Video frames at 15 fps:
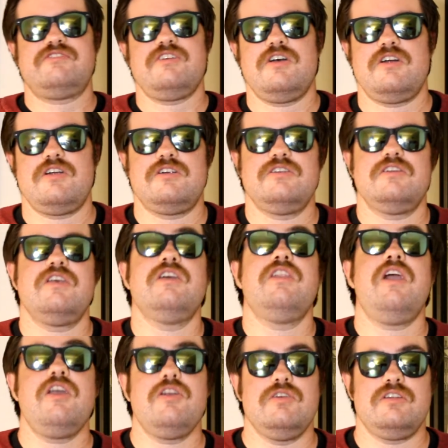are
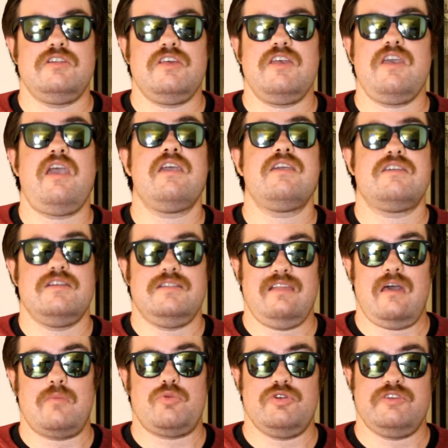inherently a
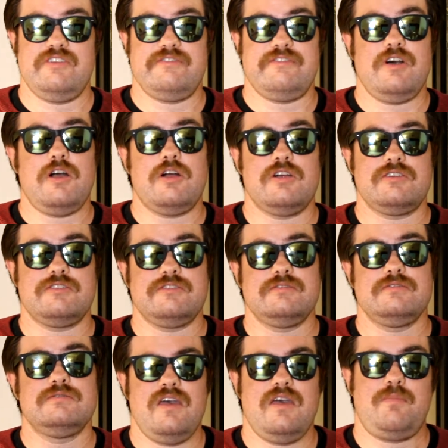collaborative art.
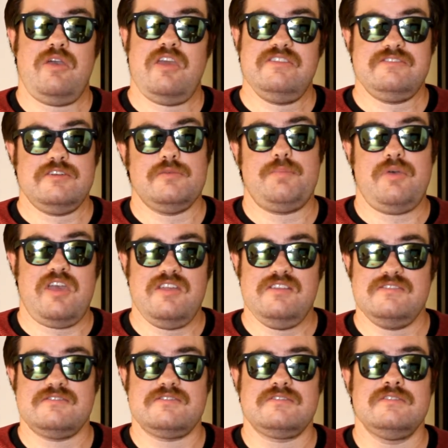A painter
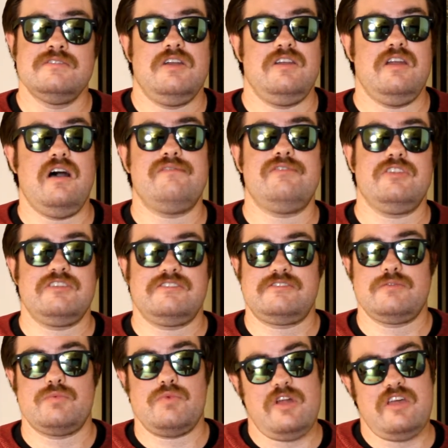paints, a
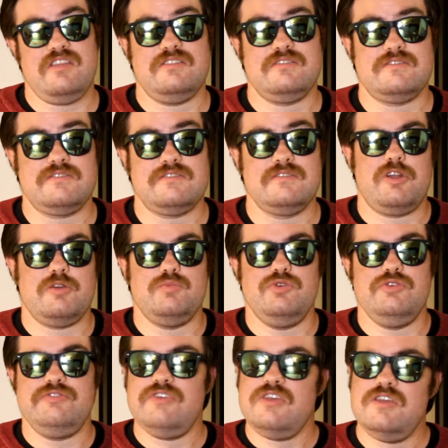novelist writes, but a
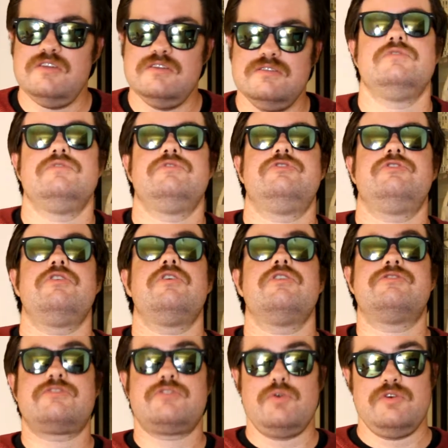movie? There are
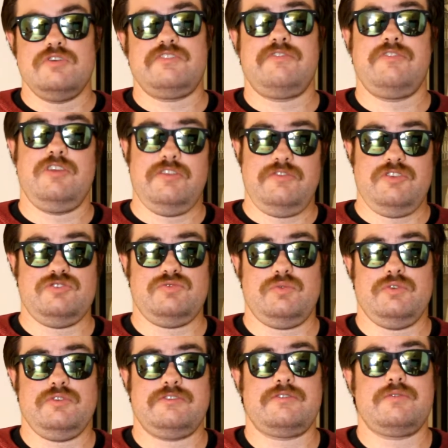scores of
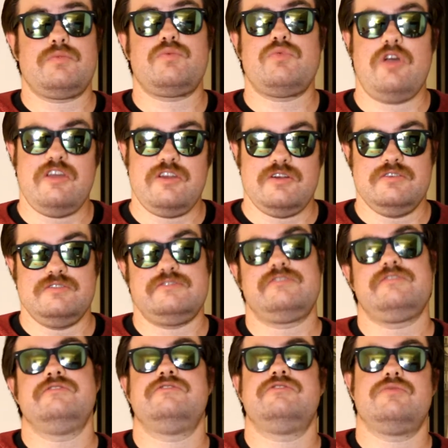individuals,
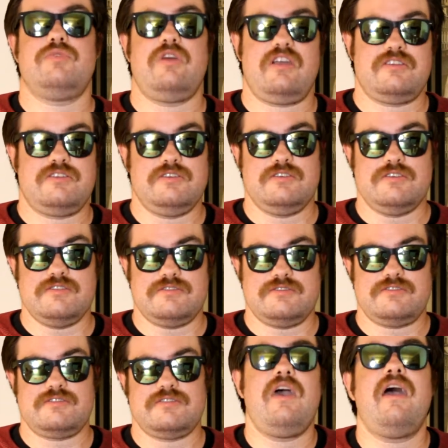writers,
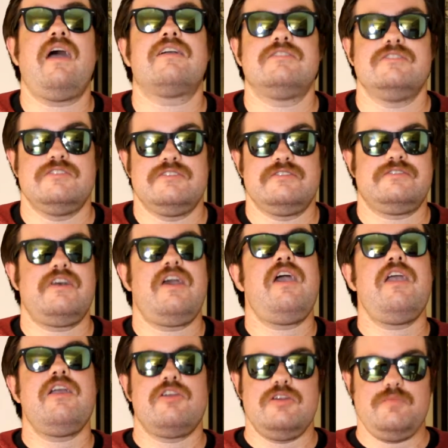directors, actors,
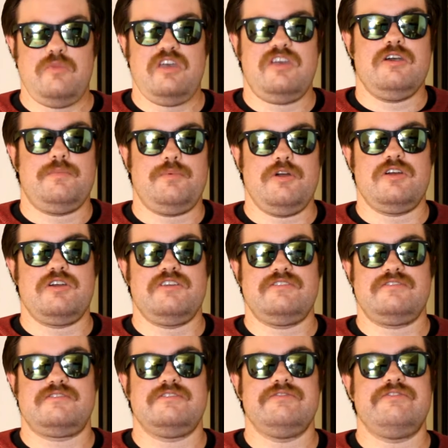hair and makeup
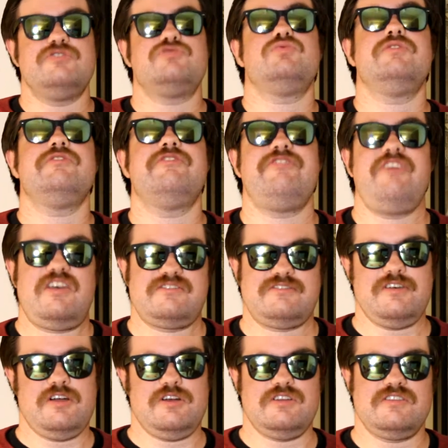artists, visual effects
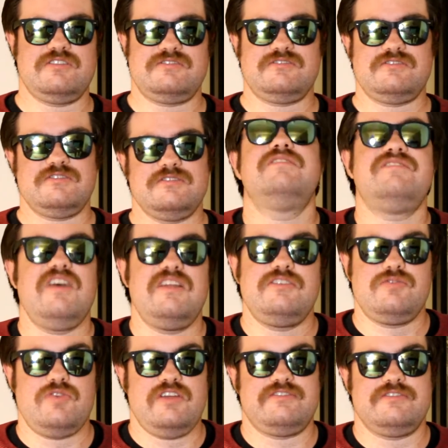artists, set
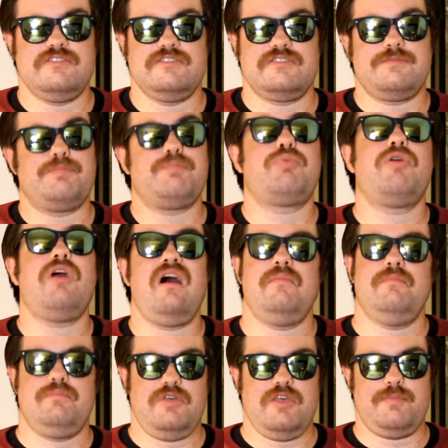dressers,
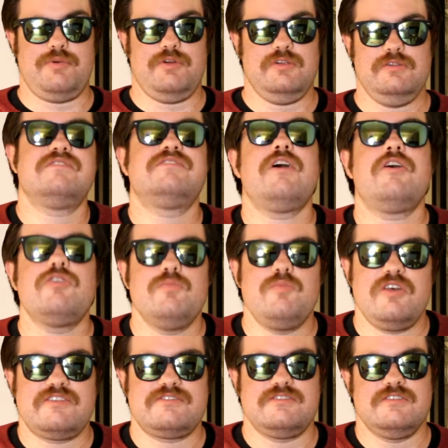prop people, sound
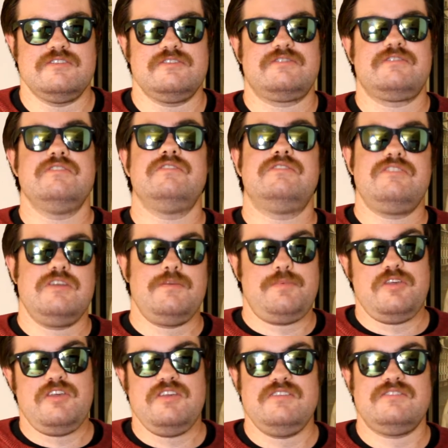mixers,
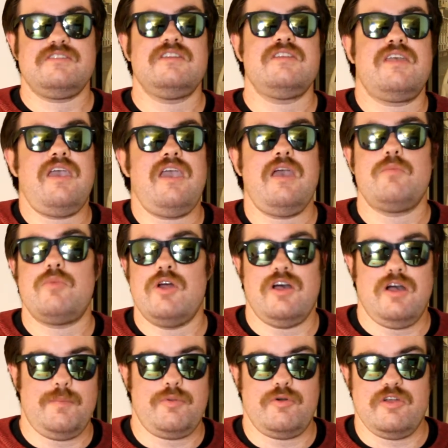DPs and camera
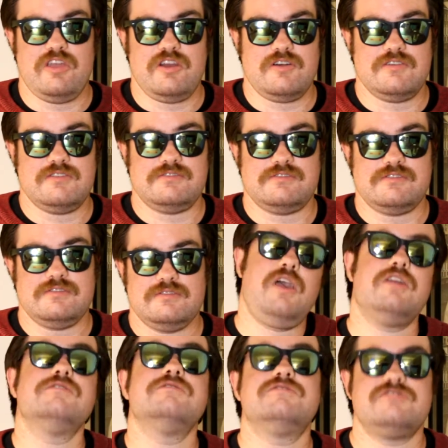operators,
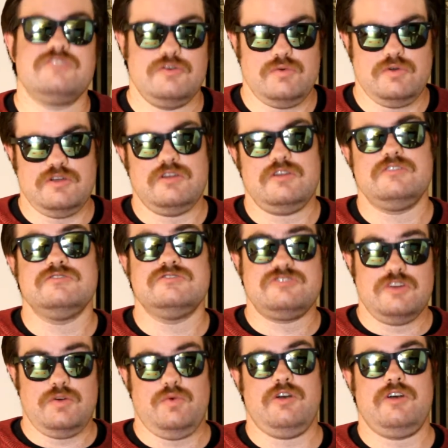and so
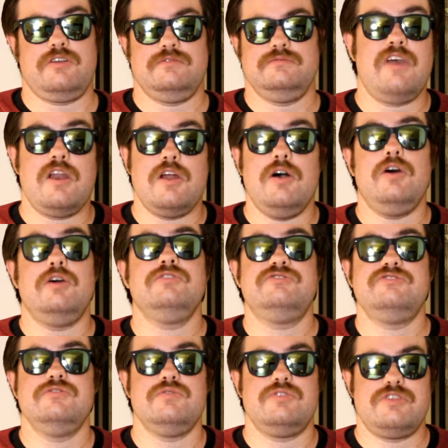on, that all
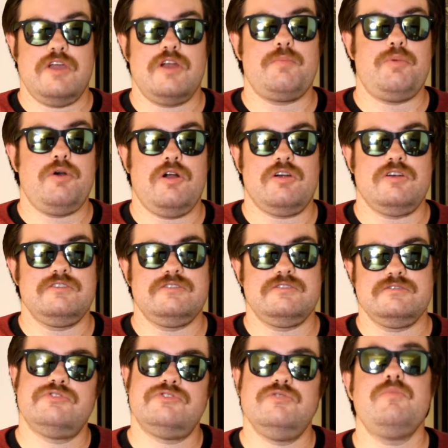do their part
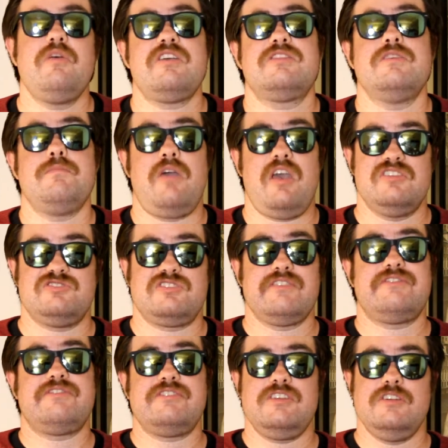to make the magic
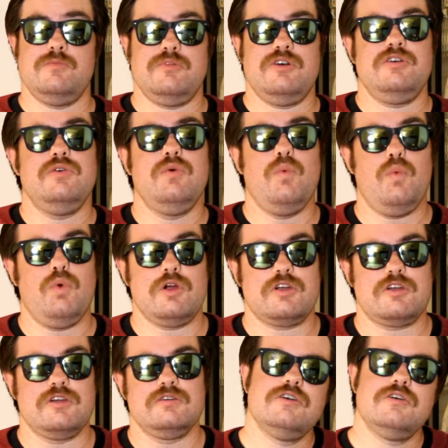of cinema
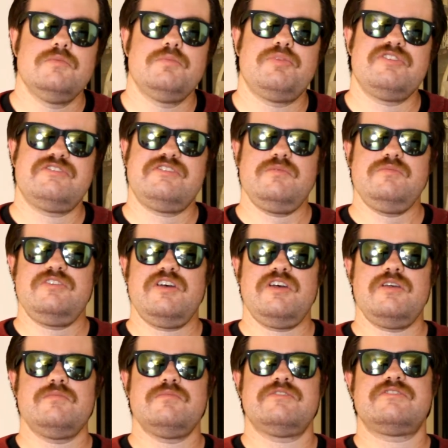work. But
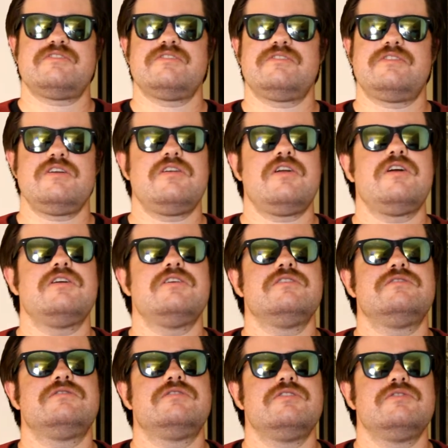sometimes there are
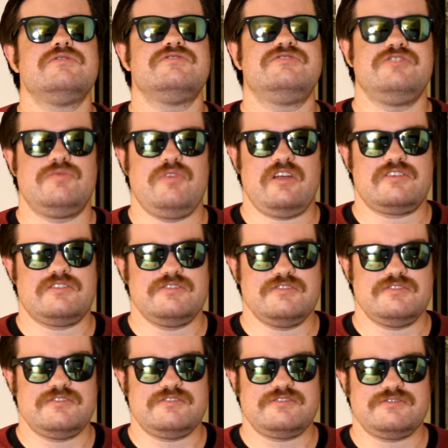those
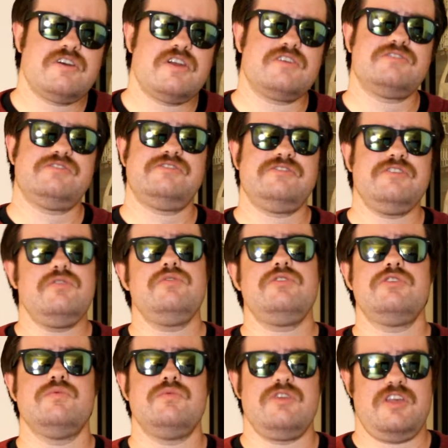directors that are so
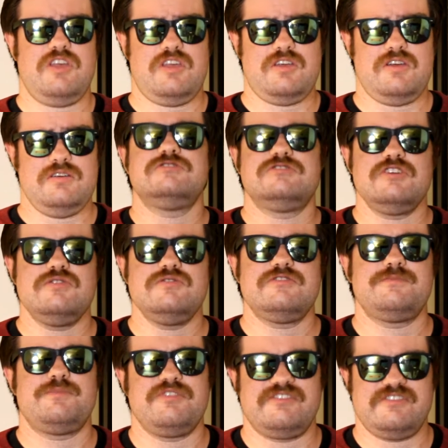unique, so
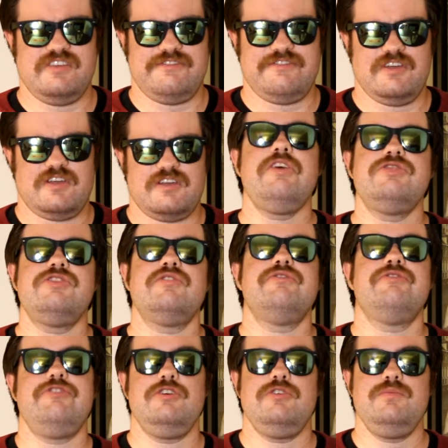specific, that their
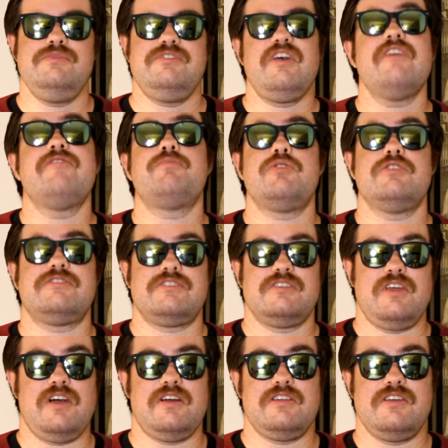films have
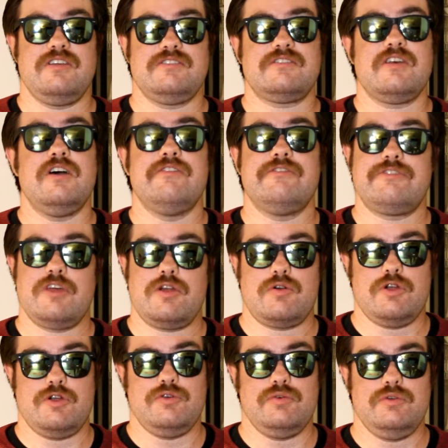personalities of their
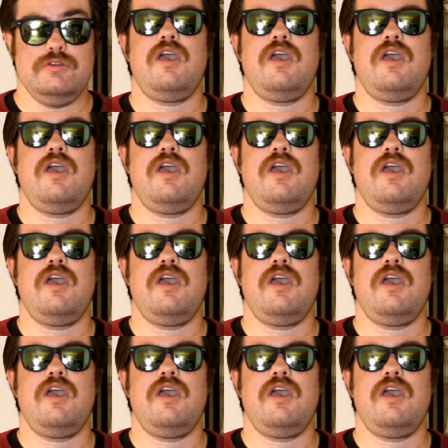own,